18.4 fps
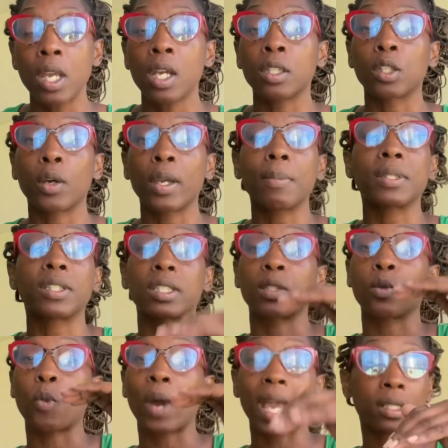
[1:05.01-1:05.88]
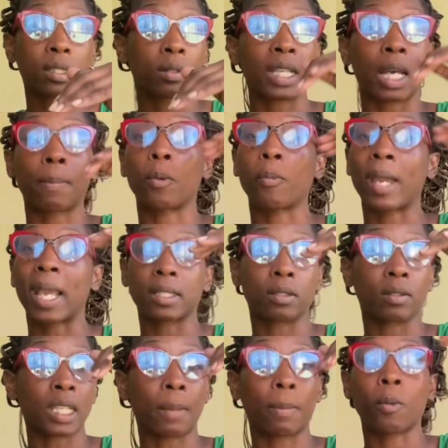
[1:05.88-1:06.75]
So it was just wax on top of wax
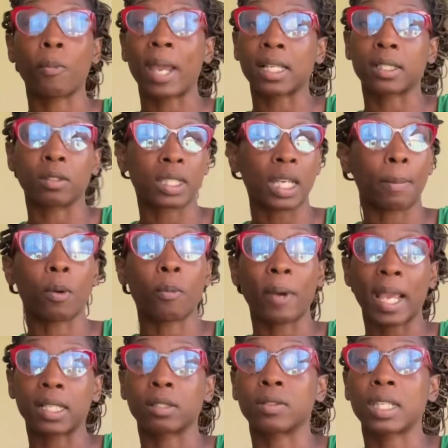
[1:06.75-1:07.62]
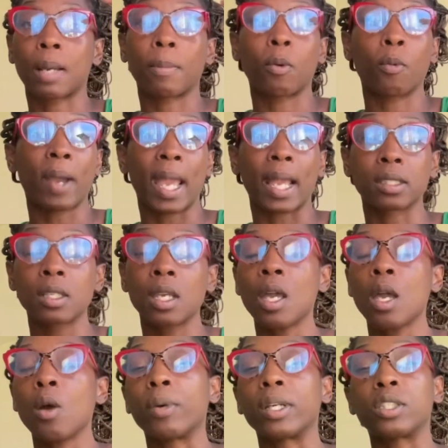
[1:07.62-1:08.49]
on top of wax on top of wax on top of wax,
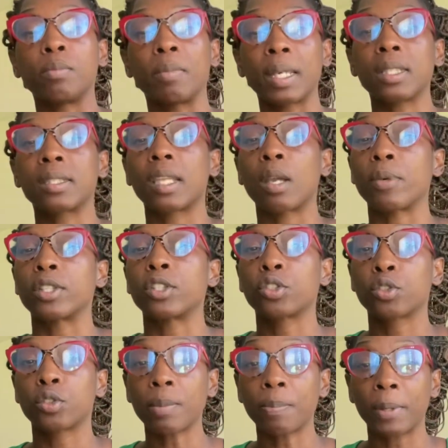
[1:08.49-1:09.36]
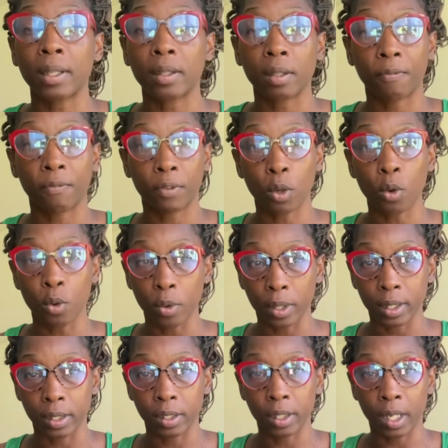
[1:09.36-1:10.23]
which means that when stripping the
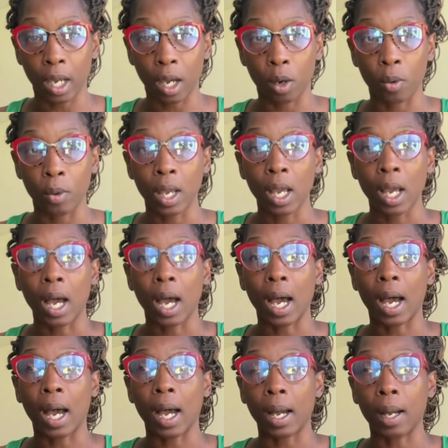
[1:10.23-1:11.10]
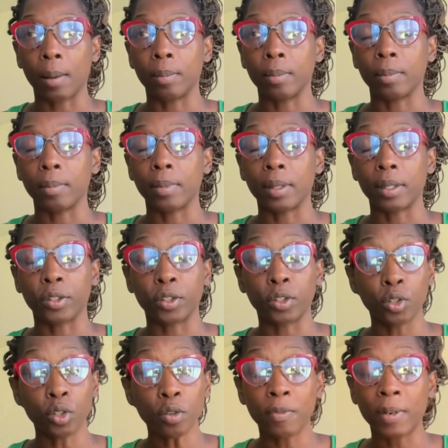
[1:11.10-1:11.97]
floors, you've
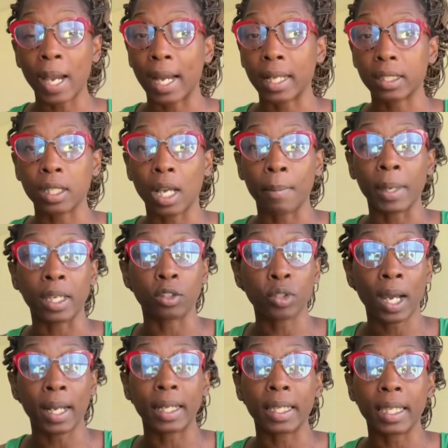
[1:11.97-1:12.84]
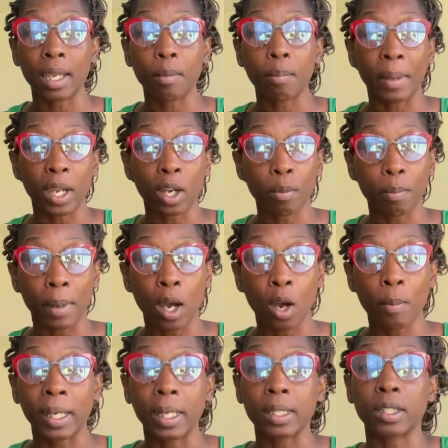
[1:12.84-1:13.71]
got to, trying to get bare
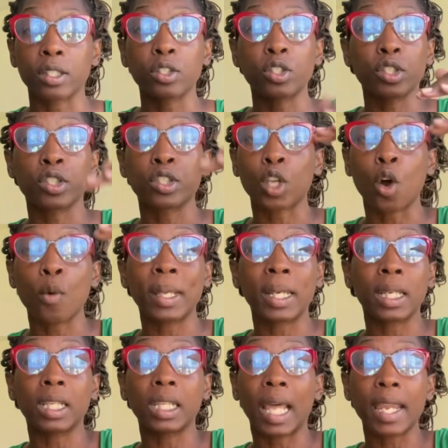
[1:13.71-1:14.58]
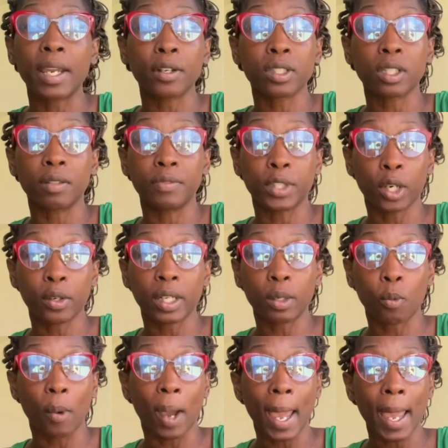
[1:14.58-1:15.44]
bone, because there's just so many layers of
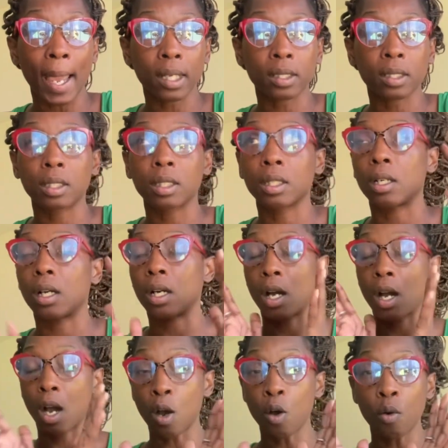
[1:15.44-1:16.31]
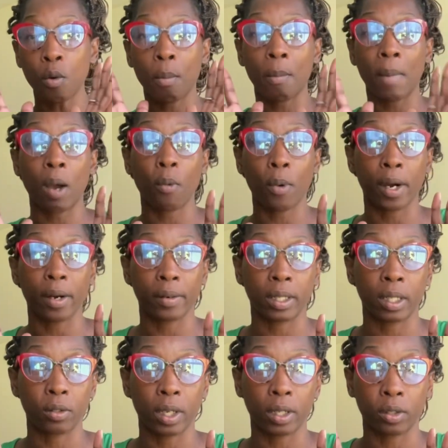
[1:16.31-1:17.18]
dirty wax. Oh, my word,
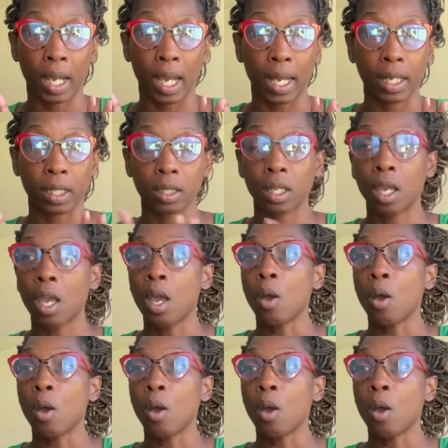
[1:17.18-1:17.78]
you guys.